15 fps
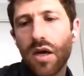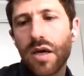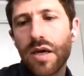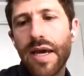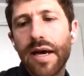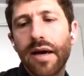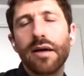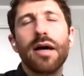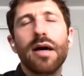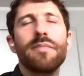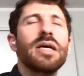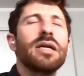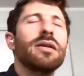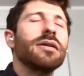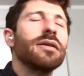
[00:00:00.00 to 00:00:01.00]
yeah i
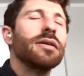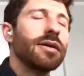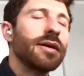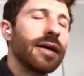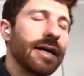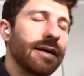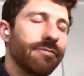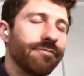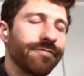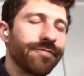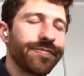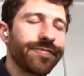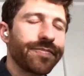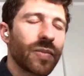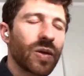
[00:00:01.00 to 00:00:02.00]
mean um,
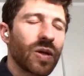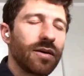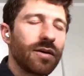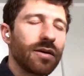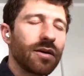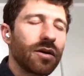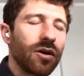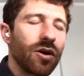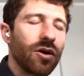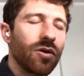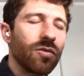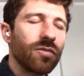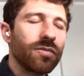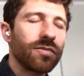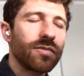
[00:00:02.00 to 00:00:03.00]
you
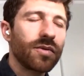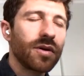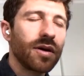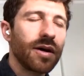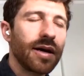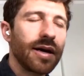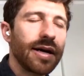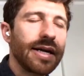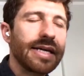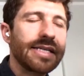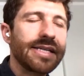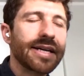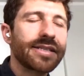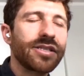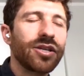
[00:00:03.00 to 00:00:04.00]
know an
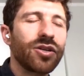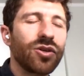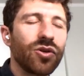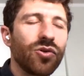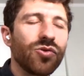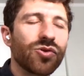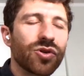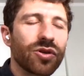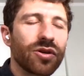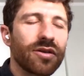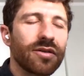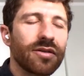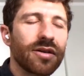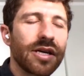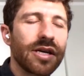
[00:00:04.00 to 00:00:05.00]
addicted
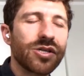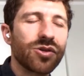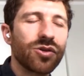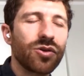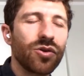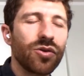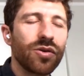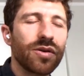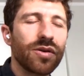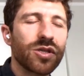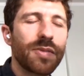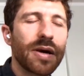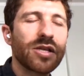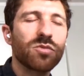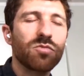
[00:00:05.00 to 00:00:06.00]
user is you
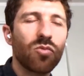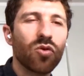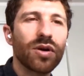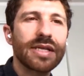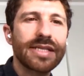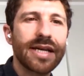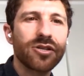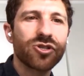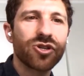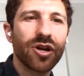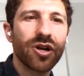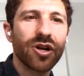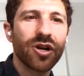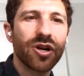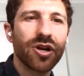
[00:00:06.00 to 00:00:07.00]
spends more attention
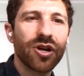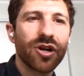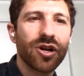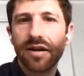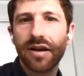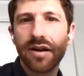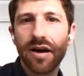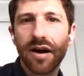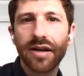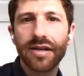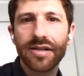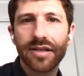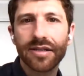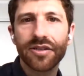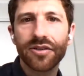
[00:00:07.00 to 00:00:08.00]
on a product than a
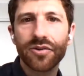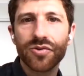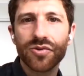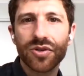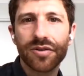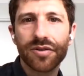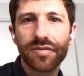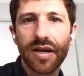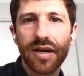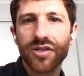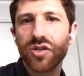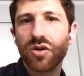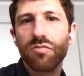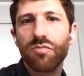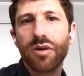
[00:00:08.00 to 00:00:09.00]
non-addicted user.
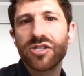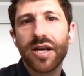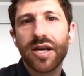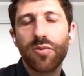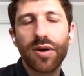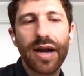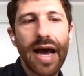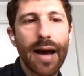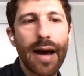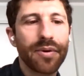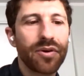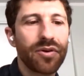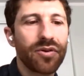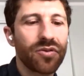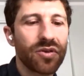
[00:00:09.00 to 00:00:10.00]
And so much like what
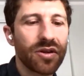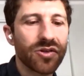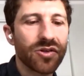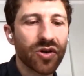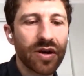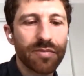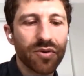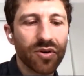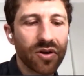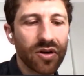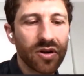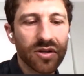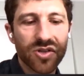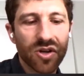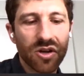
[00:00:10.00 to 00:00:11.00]
happened, there's a great book
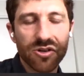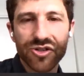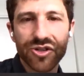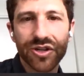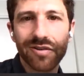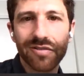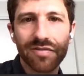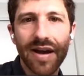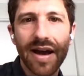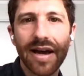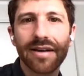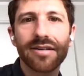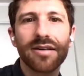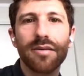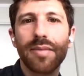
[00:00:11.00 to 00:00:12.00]
called Salt, Sugar,
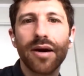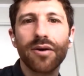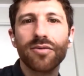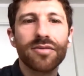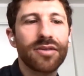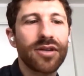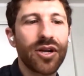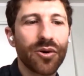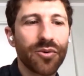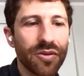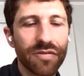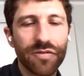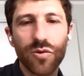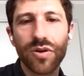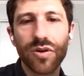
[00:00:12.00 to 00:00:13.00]
Fat about, you know,
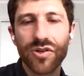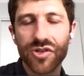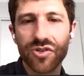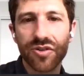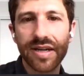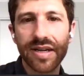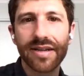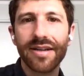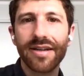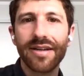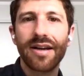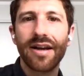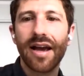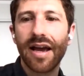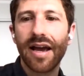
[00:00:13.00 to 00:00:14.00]
the food industry.
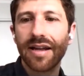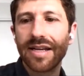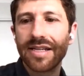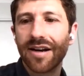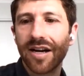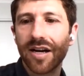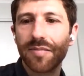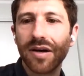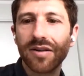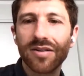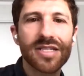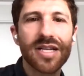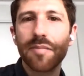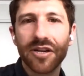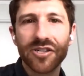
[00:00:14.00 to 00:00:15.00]
And they talk about
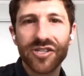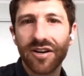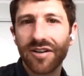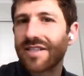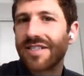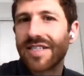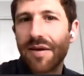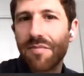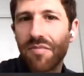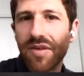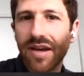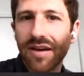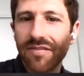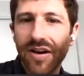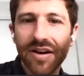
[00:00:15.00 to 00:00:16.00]
stomach share. It's the same
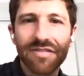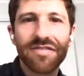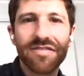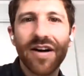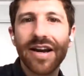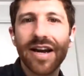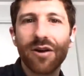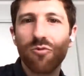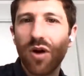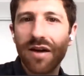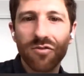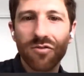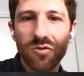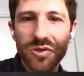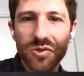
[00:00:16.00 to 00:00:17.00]
thing. I've got a finite
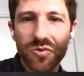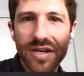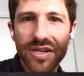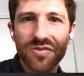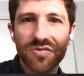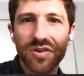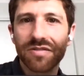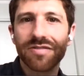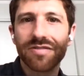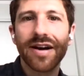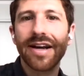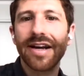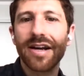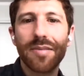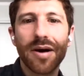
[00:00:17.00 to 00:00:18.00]
rival versus race for the
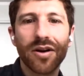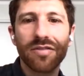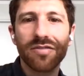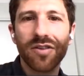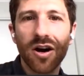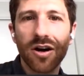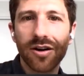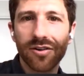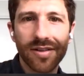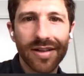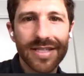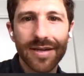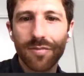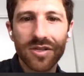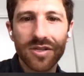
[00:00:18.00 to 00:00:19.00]
finite amount of hunger that
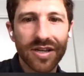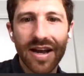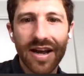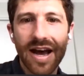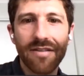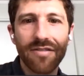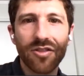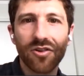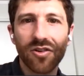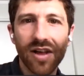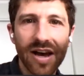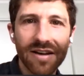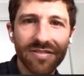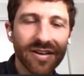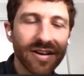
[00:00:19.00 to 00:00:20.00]
someone's going to have in their
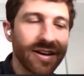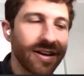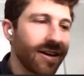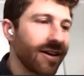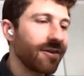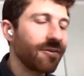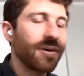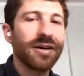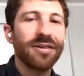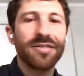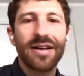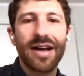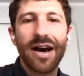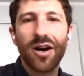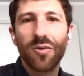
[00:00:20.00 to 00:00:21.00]
life. Well,
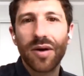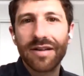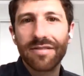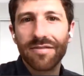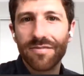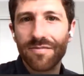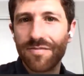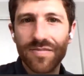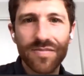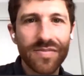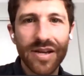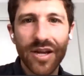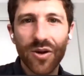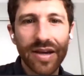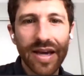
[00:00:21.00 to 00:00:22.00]
how do I,
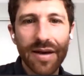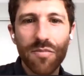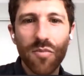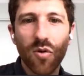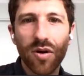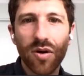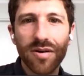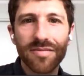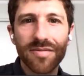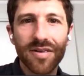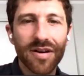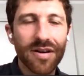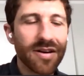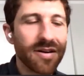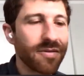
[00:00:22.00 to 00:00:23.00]
you know, get more
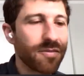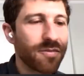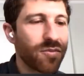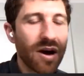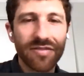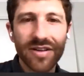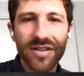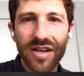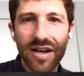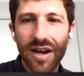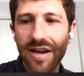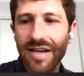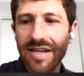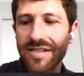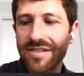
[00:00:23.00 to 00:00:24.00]
uh, profits?
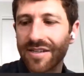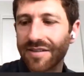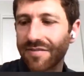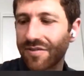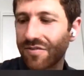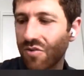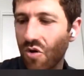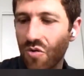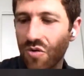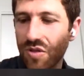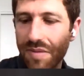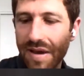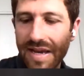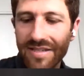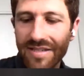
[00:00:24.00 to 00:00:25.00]
I need to grow the
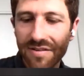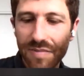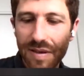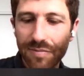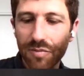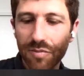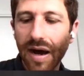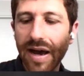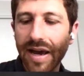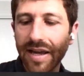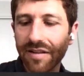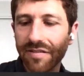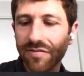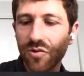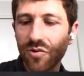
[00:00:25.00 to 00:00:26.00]
base of people buying
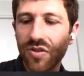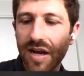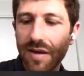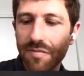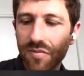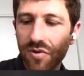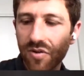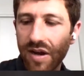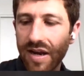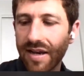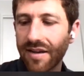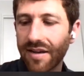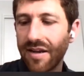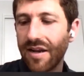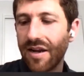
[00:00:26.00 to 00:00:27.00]
the food that I'm
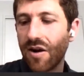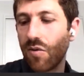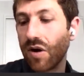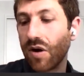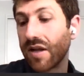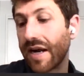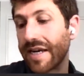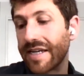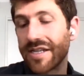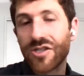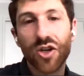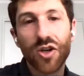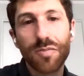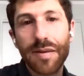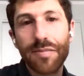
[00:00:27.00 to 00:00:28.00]
creating. Well, I need to
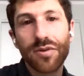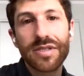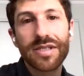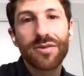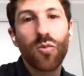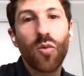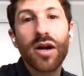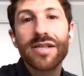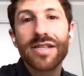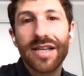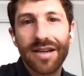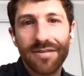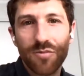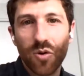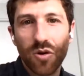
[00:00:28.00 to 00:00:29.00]
turn people into
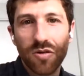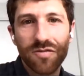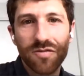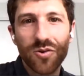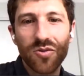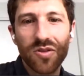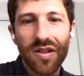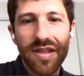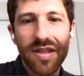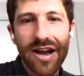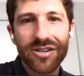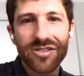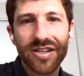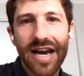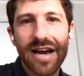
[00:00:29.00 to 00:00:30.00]
wanting more food than they
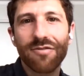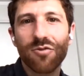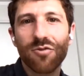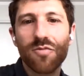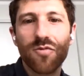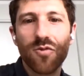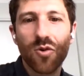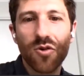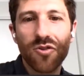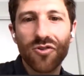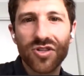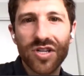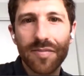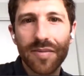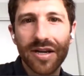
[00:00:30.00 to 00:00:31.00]
actually have room for in their
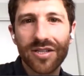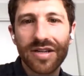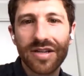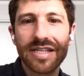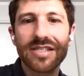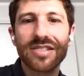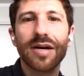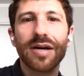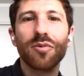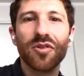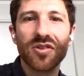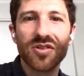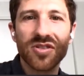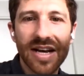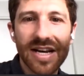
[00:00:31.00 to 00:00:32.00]
stomachs. I need to double
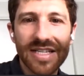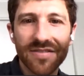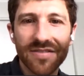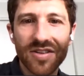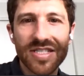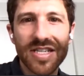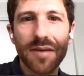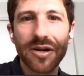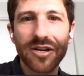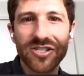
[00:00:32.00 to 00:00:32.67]
the size of the stomach